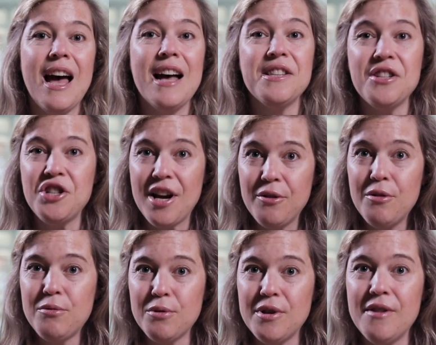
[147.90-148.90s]
As a
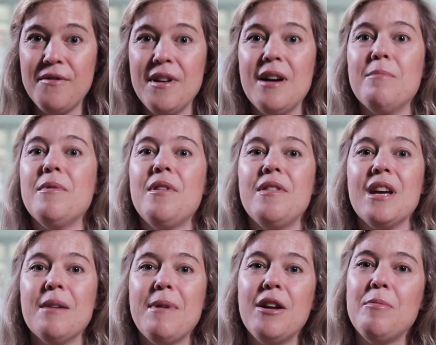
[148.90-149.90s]
general rule of thumb,
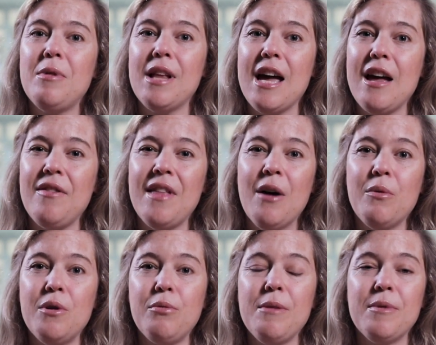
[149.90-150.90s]
think about a plan that
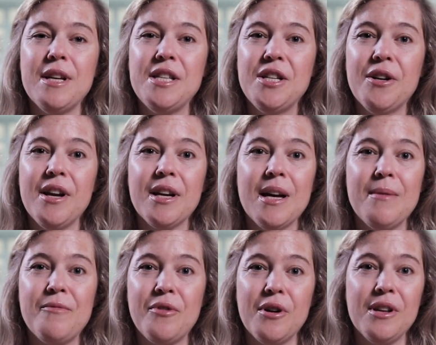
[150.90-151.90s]
would replace your
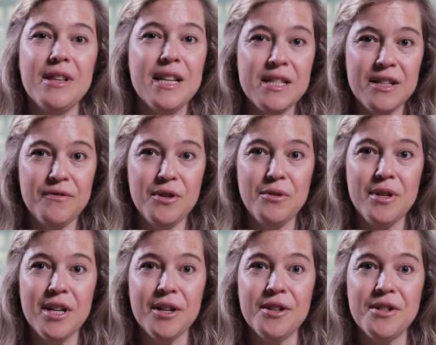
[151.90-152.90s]
income for at least a few
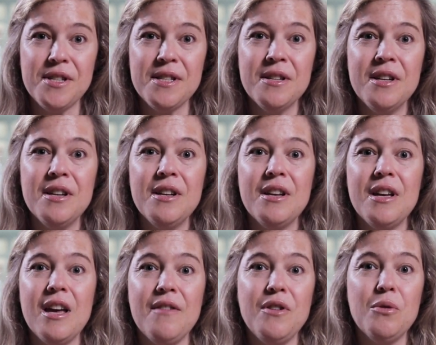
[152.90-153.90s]
years
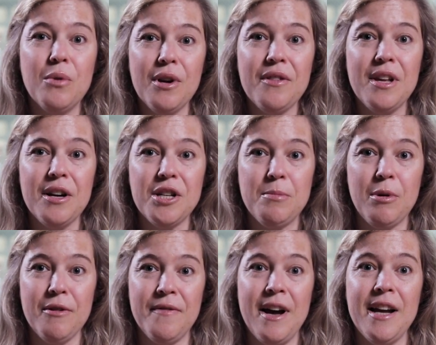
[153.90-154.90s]
if you weren't there to
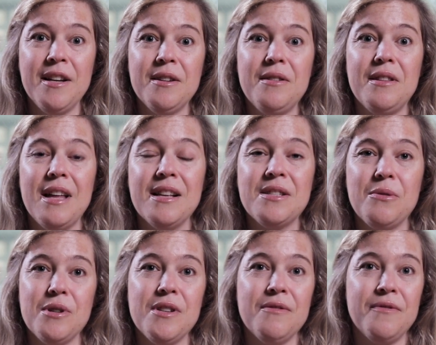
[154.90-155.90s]
provide that
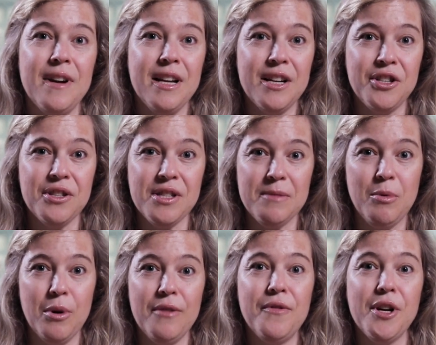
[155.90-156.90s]
source of financial
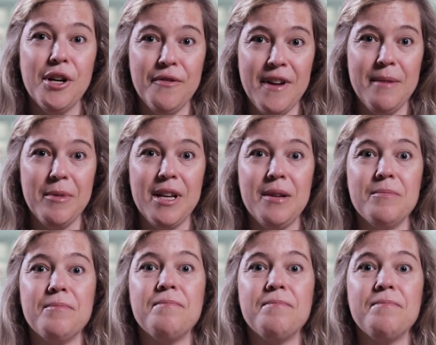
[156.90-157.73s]
support for your family.